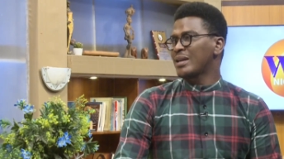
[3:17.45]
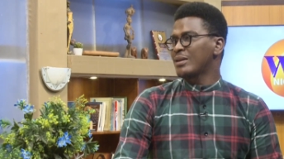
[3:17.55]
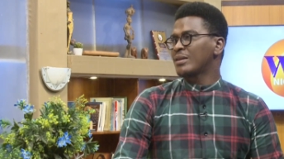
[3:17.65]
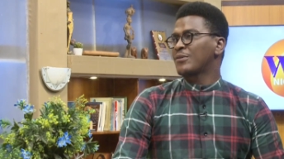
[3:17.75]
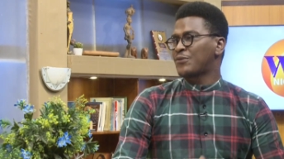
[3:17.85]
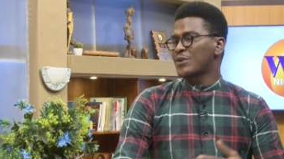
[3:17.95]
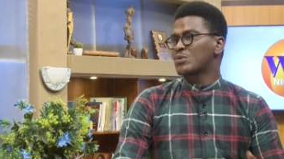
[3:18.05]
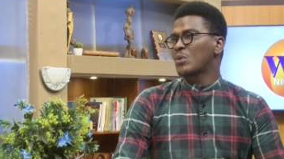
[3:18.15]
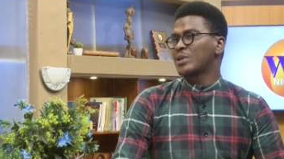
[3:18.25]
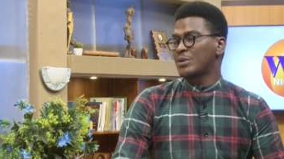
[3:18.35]
eh, the
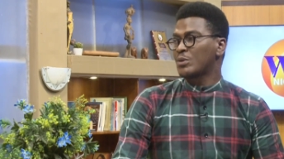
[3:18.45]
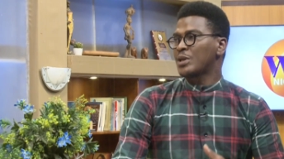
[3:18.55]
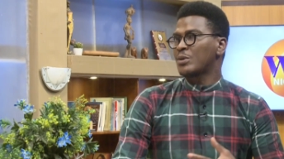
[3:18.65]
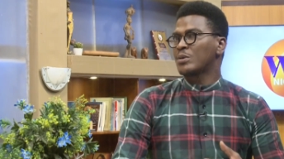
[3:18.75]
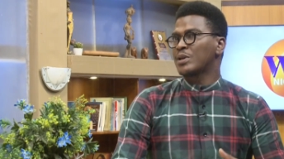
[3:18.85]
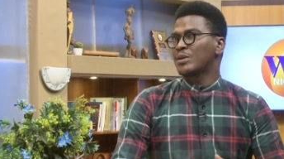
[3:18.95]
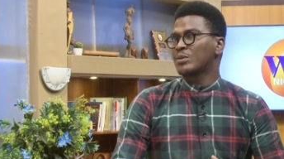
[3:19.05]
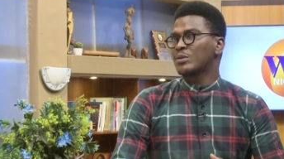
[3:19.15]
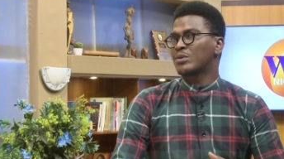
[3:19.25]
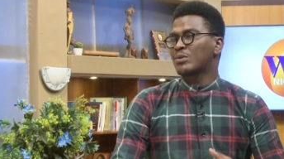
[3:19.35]
first one, it'll, it'll,
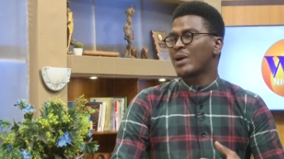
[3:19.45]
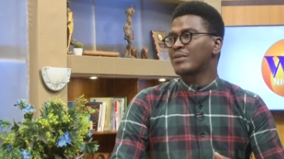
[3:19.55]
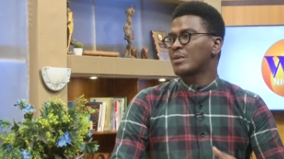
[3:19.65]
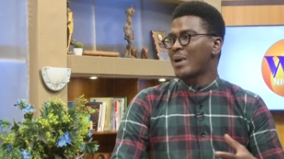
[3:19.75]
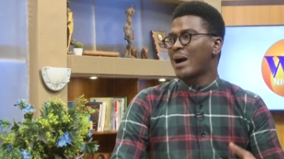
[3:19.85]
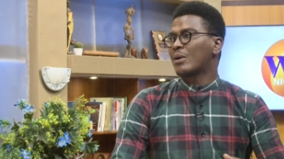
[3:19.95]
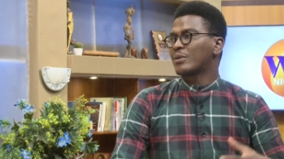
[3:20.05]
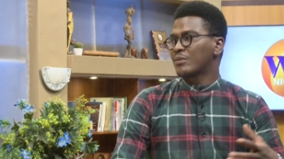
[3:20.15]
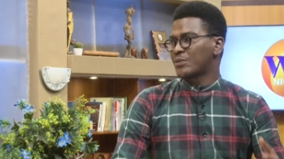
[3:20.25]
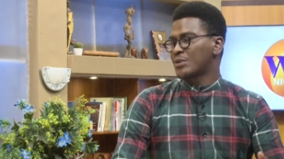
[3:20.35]
it'll thrive on the power
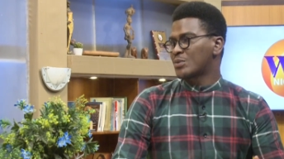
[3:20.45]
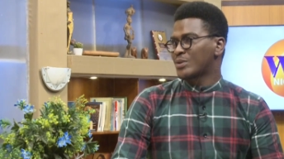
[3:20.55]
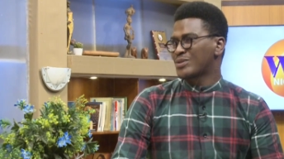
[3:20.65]
of the first one.